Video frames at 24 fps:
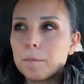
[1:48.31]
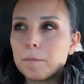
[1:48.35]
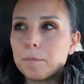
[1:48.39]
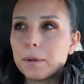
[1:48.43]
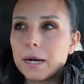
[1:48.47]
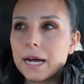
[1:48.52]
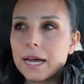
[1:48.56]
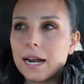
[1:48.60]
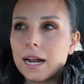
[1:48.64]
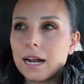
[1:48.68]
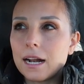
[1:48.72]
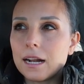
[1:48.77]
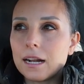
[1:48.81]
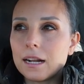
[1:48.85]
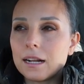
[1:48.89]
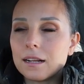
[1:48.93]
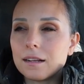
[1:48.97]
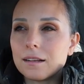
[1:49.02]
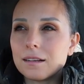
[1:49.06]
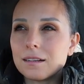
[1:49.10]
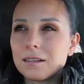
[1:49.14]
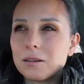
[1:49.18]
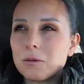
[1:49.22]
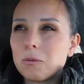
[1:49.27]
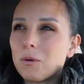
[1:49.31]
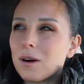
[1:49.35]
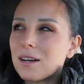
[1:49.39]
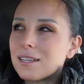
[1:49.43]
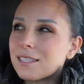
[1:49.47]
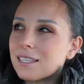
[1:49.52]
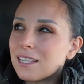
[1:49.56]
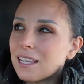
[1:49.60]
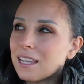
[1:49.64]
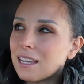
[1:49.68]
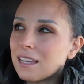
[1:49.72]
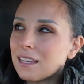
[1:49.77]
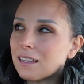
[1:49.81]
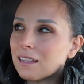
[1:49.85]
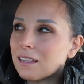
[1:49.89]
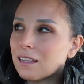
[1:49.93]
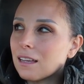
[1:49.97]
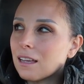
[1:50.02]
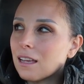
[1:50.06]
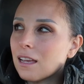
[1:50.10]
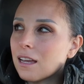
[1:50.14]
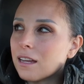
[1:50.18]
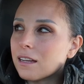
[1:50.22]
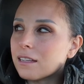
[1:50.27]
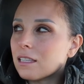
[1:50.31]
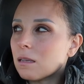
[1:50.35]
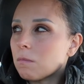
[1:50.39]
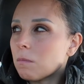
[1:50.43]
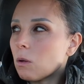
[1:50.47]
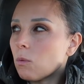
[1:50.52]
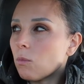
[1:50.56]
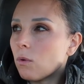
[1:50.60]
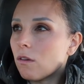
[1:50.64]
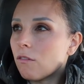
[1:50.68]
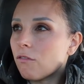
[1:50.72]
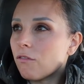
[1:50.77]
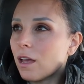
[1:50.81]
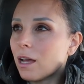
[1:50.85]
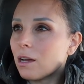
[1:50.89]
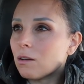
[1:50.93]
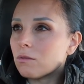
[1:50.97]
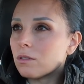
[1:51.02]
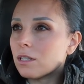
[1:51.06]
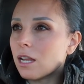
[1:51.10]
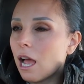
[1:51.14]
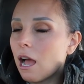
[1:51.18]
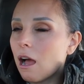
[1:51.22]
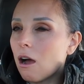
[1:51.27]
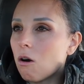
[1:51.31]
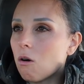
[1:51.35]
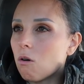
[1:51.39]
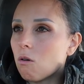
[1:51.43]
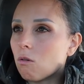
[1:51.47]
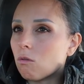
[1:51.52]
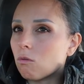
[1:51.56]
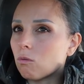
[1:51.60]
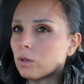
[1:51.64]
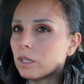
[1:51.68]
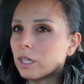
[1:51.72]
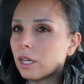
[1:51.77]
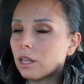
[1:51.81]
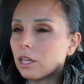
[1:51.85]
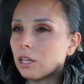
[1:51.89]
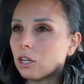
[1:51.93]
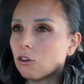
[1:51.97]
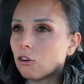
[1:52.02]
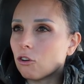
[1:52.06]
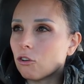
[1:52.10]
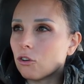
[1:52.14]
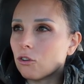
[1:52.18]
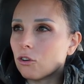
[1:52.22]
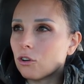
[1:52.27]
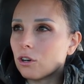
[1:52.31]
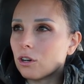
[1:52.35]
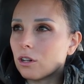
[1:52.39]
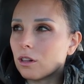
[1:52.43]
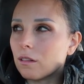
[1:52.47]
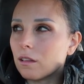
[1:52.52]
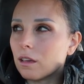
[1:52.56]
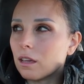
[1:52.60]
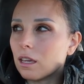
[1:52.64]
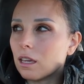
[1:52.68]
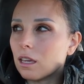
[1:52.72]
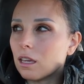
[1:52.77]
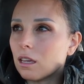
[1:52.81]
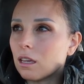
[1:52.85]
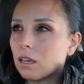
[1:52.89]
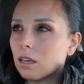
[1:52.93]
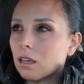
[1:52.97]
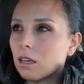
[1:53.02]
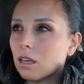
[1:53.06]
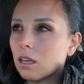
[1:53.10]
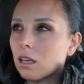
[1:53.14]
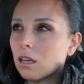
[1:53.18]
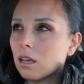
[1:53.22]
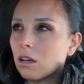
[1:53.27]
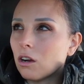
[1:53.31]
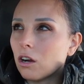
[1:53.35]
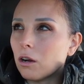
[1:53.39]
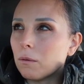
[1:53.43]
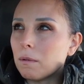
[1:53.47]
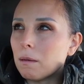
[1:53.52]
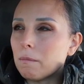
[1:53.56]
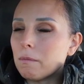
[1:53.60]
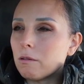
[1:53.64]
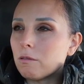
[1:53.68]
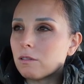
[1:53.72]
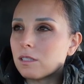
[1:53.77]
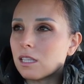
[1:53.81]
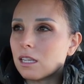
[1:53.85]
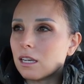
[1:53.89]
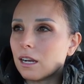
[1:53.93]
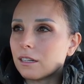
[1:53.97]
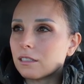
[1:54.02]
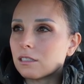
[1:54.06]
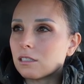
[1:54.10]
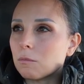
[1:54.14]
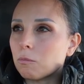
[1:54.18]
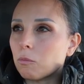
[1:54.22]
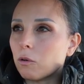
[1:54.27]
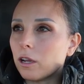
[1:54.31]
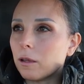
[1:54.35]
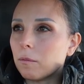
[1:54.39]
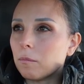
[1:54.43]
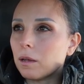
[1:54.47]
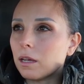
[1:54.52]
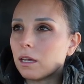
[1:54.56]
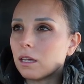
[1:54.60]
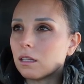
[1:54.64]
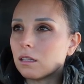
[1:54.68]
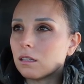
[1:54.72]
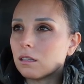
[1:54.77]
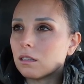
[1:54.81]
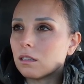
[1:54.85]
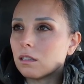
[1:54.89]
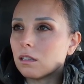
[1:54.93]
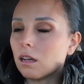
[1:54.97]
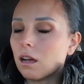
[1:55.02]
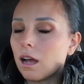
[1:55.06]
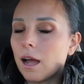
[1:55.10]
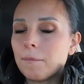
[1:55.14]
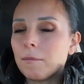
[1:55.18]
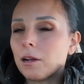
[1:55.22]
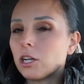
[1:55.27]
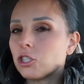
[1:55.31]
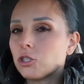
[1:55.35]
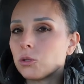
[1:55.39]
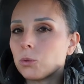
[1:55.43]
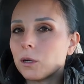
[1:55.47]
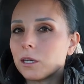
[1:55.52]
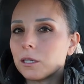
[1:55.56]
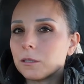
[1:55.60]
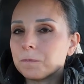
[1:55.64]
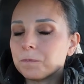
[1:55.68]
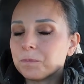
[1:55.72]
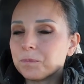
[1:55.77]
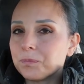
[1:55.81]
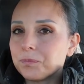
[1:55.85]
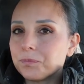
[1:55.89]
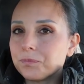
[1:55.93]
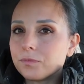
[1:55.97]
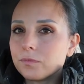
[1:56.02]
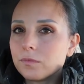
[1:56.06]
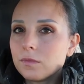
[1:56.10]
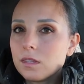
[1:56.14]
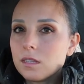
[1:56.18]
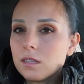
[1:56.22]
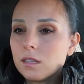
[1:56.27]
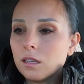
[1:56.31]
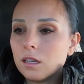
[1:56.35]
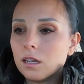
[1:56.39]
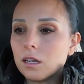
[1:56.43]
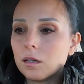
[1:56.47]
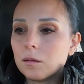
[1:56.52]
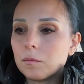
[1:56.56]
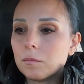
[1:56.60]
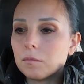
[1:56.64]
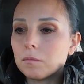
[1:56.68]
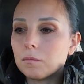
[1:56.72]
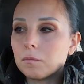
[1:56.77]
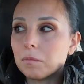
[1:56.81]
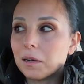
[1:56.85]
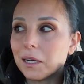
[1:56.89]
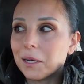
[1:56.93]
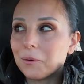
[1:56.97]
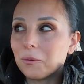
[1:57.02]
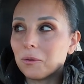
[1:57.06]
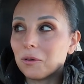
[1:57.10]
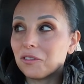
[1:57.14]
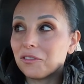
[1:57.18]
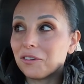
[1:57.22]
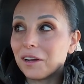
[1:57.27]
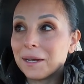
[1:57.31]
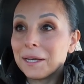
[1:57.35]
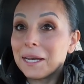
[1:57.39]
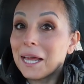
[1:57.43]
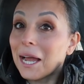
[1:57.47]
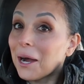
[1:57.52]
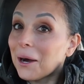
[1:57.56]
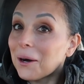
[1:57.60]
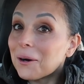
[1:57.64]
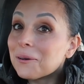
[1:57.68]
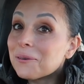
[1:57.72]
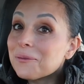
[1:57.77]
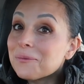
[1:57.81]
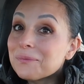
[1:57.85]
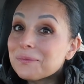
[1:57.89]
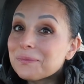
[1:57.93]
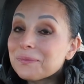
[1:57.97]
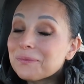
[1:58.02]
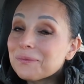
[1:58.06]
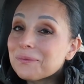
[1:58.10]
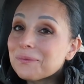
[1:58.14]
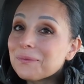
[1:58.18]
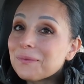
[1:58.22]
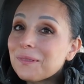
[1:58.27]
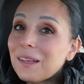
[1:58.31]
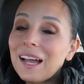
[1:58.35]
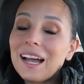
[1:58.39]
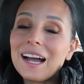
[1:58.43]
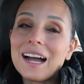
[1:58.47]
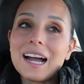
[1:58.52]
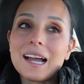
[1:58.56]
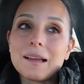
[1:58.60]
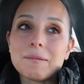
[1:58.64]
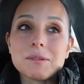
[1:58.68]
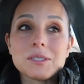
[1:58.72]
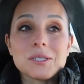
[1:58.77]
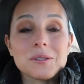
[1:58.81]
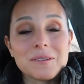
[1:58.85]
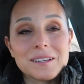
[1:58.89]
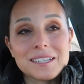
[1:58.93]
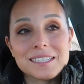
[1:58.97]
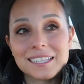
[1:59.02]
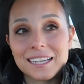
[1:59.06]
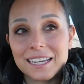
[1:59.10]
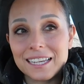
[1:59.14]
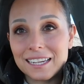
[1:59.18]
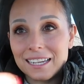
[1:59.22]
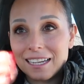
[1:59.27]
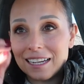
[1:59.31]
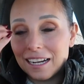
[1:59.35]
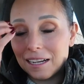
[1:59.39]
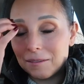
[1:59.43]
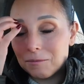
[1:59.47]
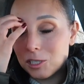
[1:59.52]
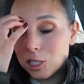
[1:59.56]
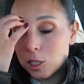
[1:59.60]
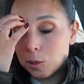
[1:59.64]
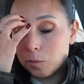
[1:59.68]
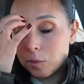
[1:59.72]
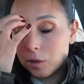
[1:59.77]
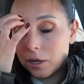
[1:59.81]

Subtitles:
but was it? Because I mean, we found out really early, or maybe it was the next appointment. I'm not sure, but we'll find out. I'm so excited. I'm just